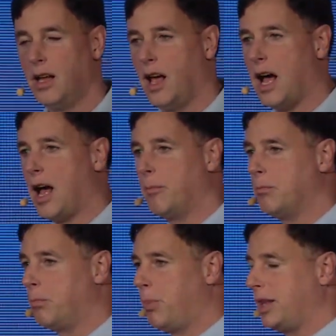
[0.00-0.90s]

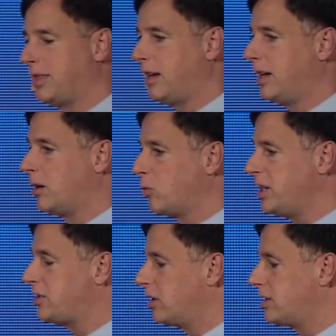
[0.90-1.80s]
But the
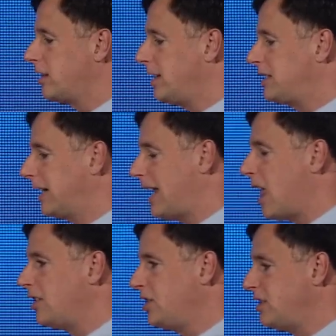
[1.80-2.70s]
research and the
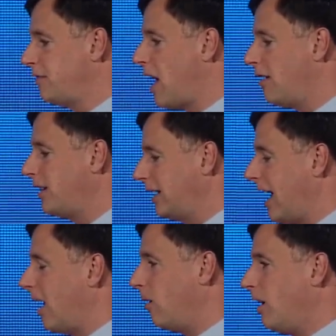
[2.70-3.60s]
technology is evolving
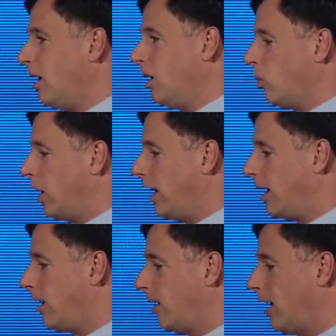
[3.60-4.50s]
now
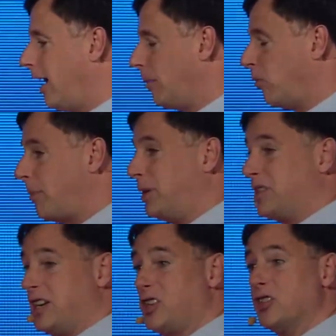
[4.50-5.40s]
where
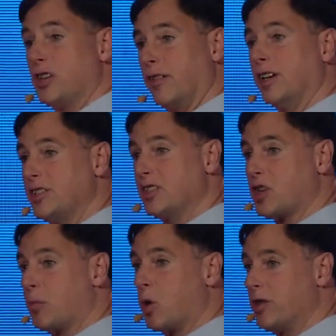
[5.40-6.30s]
reputation services
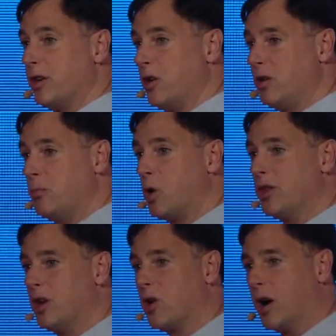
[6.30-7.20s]
are more
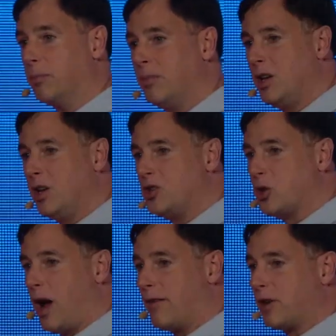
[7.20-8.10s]
the norm.
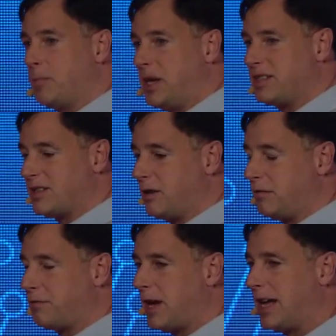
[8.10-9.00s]
So every piece
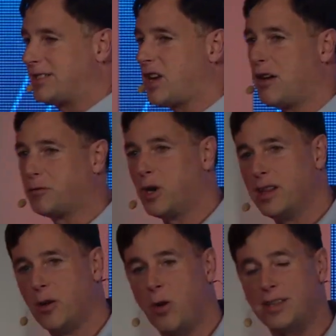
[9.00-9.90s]
of software
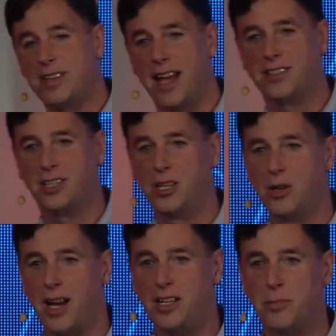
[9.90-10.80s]
that wants to
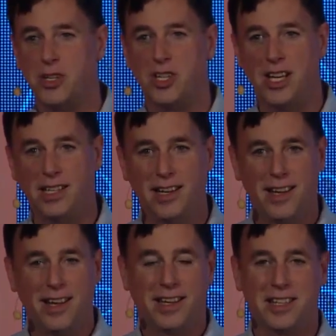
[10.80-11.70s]
execute on your machine
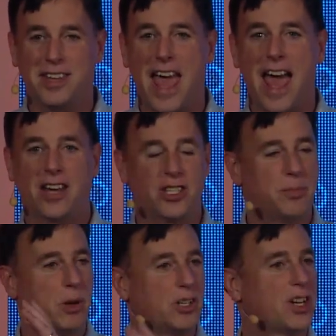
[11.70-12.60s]
gets
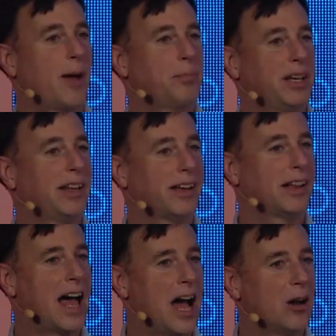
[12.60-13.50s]
hashed, pushed up into the
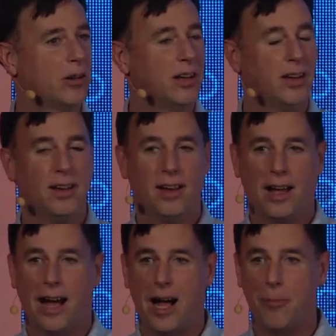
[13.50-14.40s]
cloud.
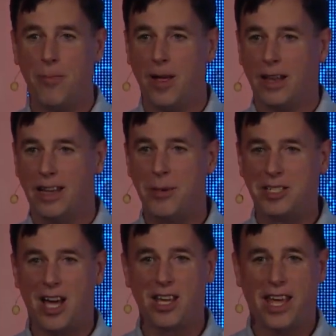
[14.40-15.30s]
Let me
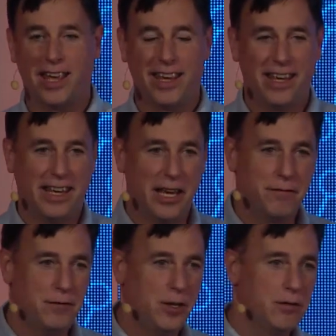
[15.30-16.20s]
tell you,
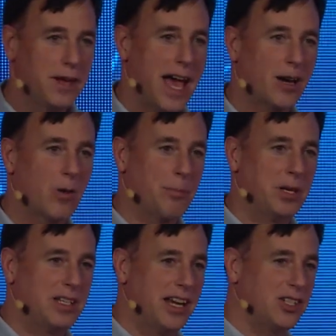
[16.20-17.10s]
if you've got a
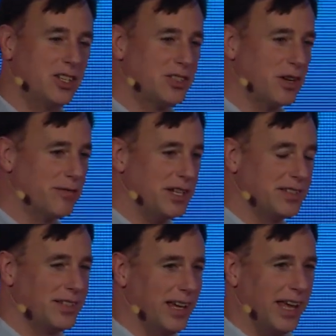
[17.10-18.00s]
reputation
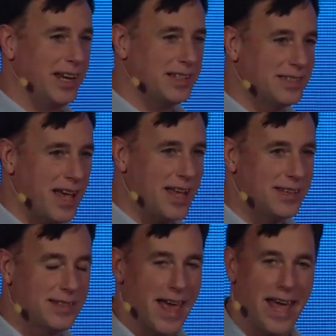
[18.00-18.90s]
service and it
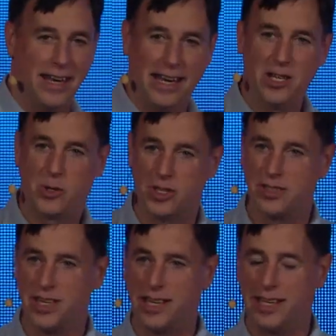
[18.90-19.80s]
says that
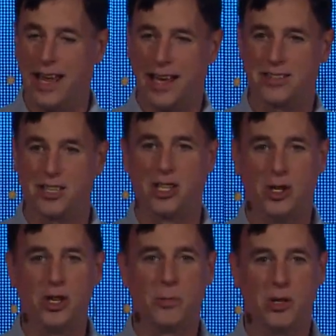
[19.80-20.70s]
interesting
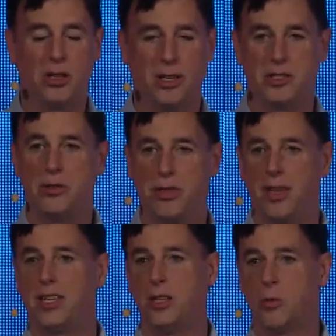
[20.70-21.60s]
executable that you
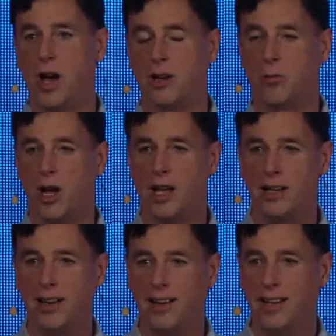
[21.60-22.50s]
think you want to run
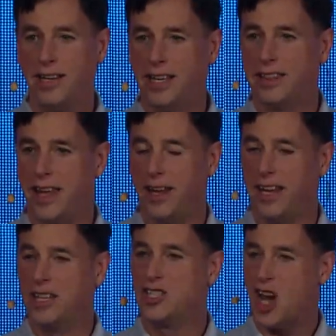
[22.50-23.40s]
in the
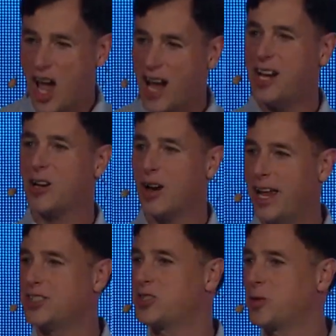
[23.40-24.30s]
entire
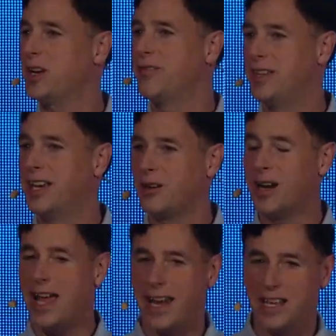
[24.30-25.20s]
history of the
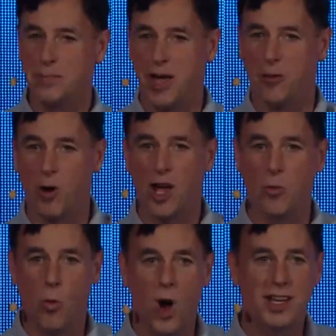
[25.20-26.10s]
internet has been
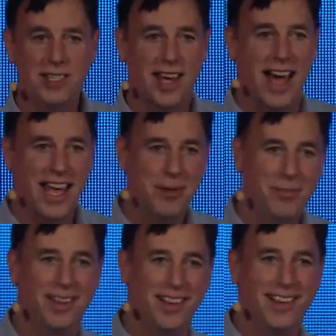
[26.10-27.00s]
run one time
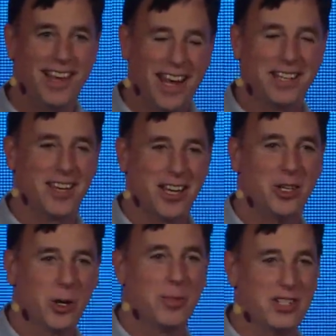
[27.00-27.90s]
and it's on
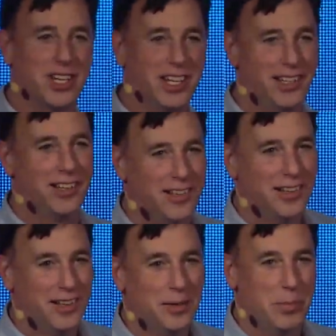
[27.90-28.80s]
your machine,
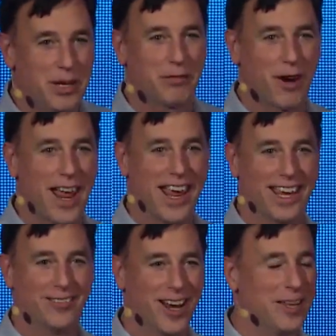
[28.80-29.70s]
be
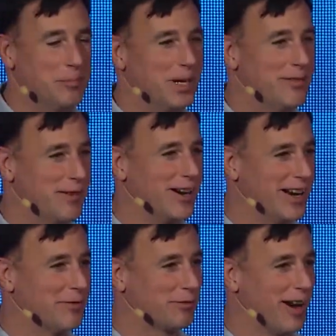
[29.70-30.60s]
afraid, right? Be very
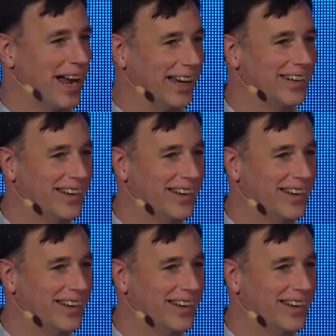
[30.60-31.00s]
afraid.